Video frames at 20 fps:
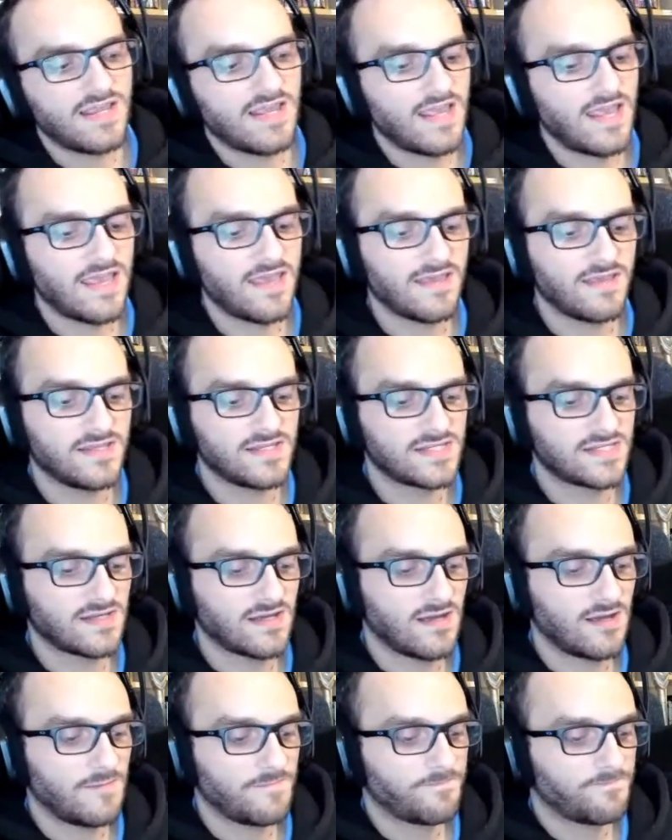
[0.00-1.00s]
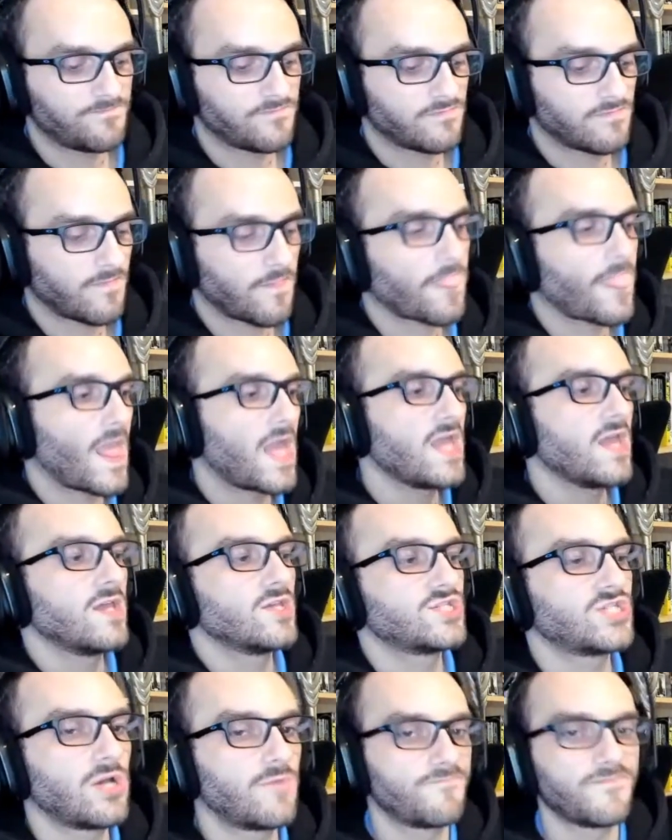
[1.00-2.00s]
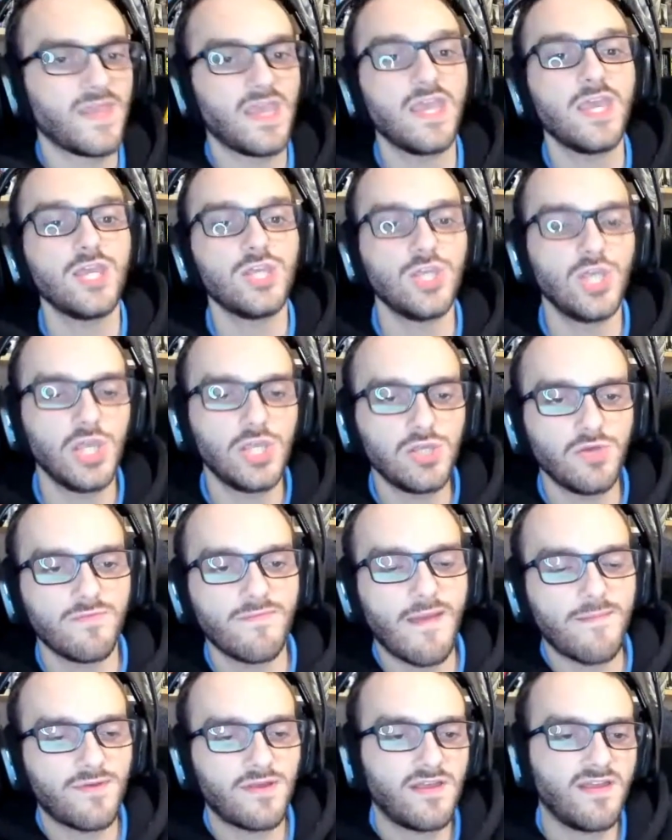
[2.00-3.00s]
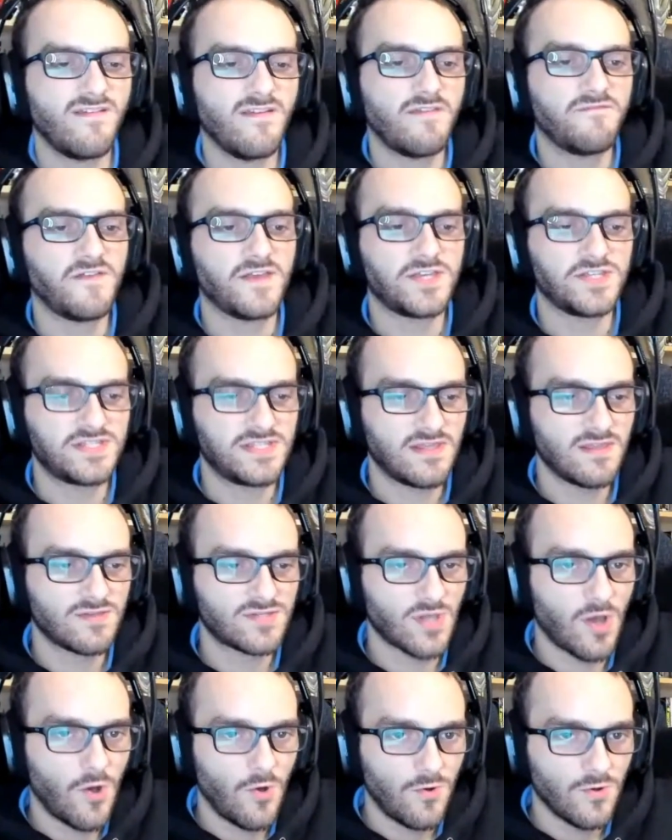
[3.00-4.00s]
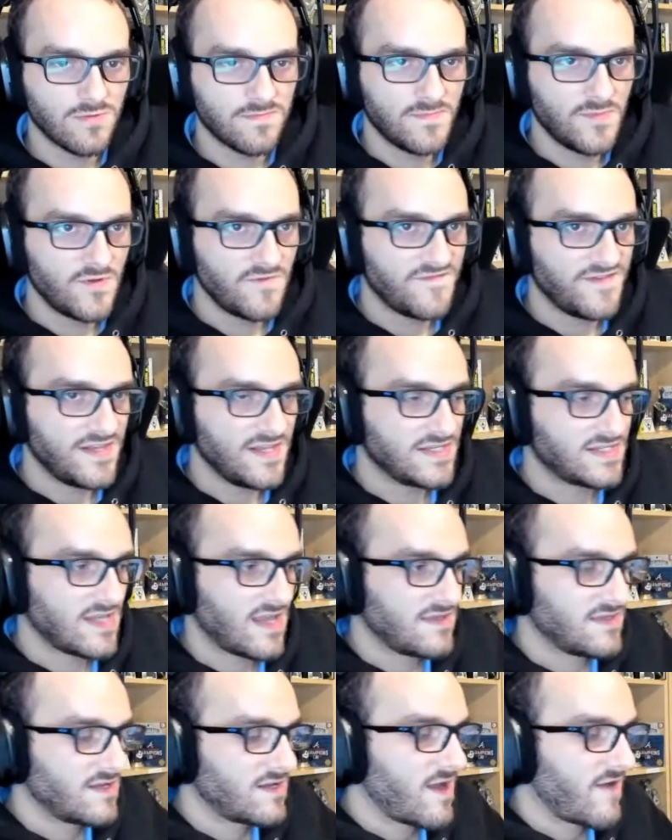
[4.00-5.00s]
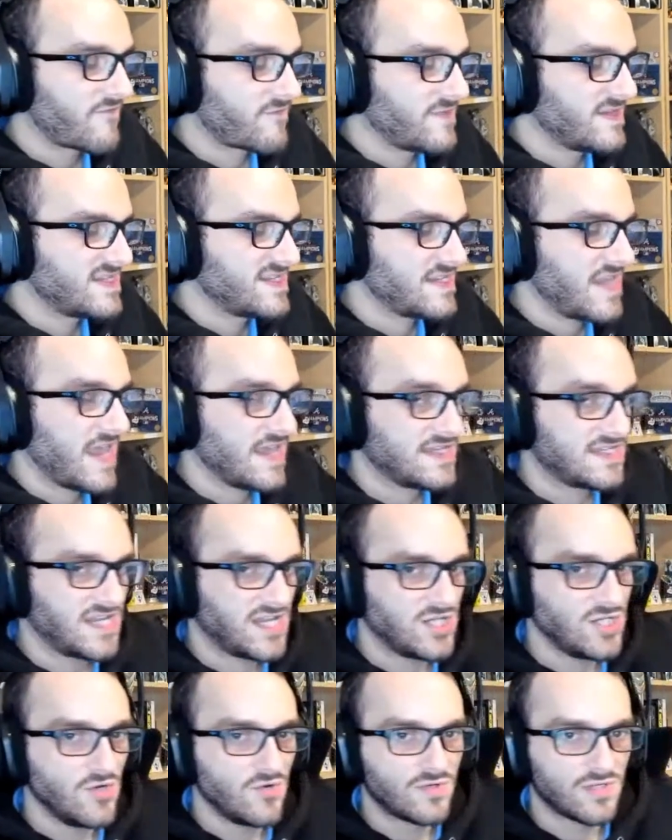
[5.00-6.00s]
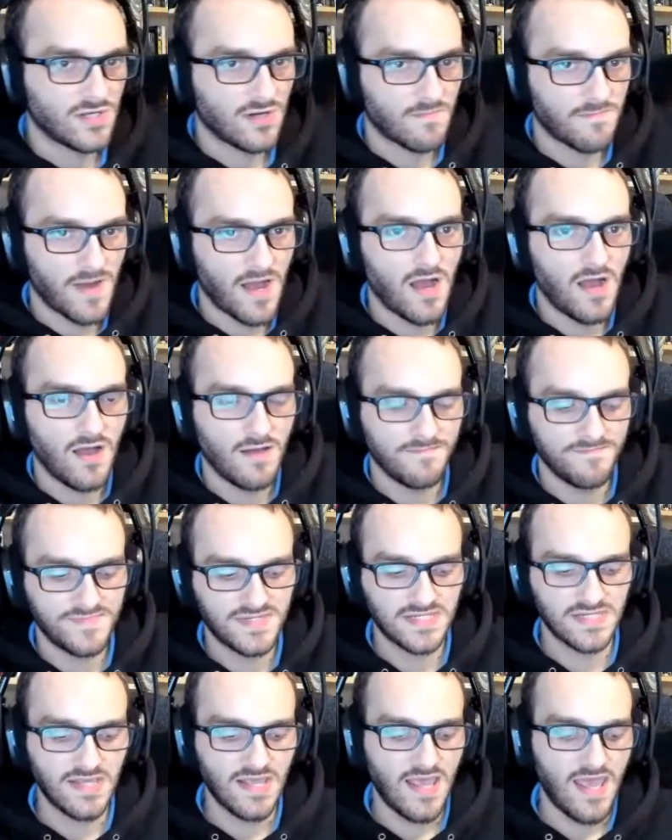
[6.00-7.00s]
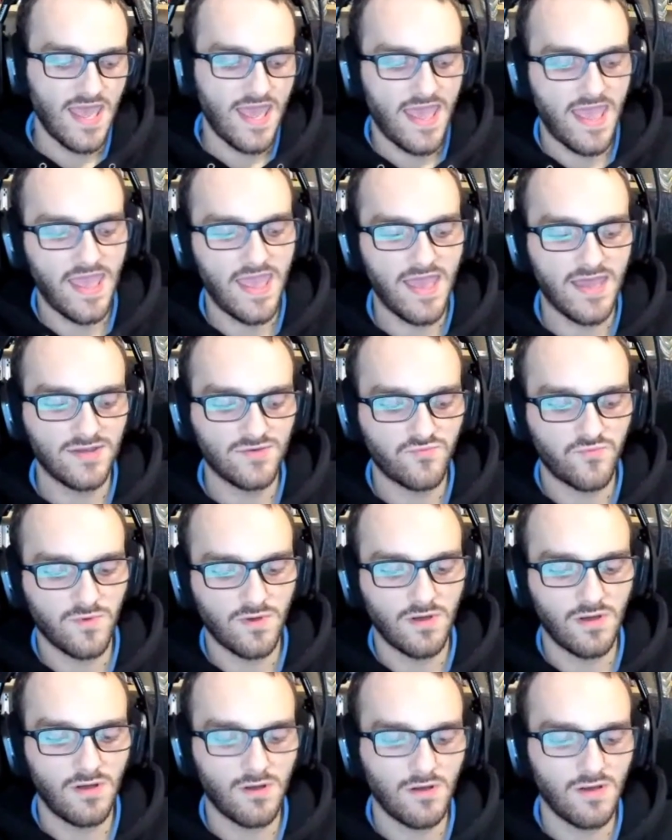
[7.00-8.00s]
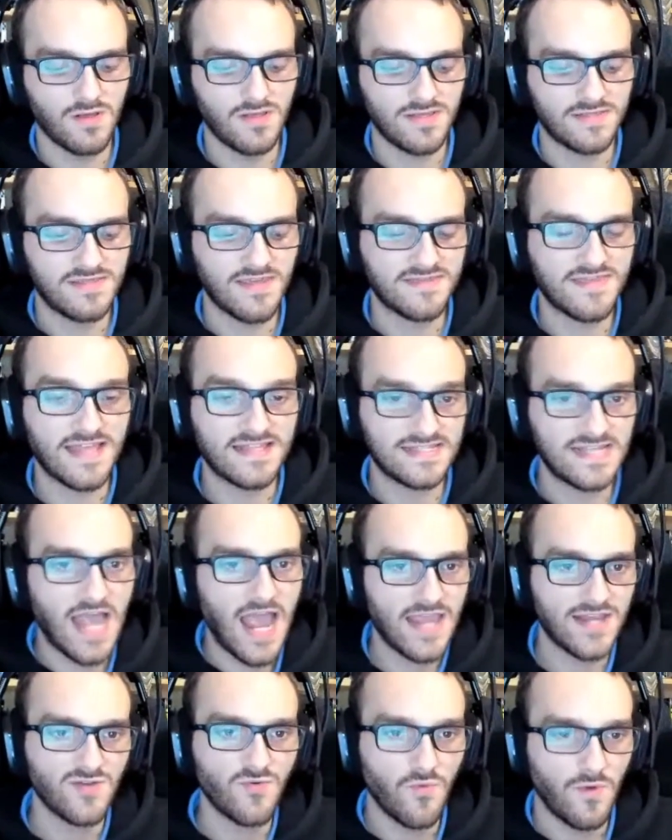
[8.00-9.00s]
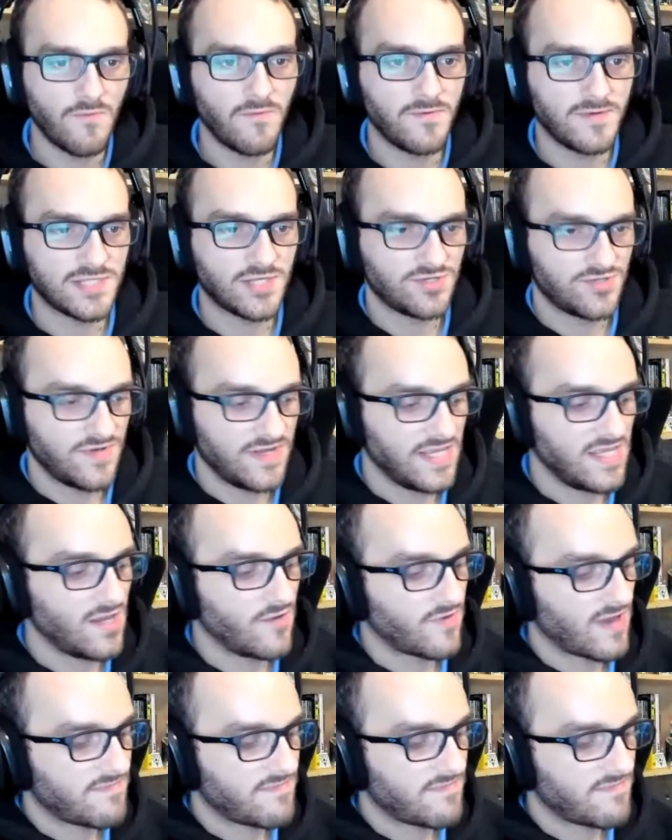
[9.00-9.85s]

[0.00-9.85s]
his so you remember if like you've seen those old movies and the government's testing nuclear bombs, and that's kind of what they're doing here.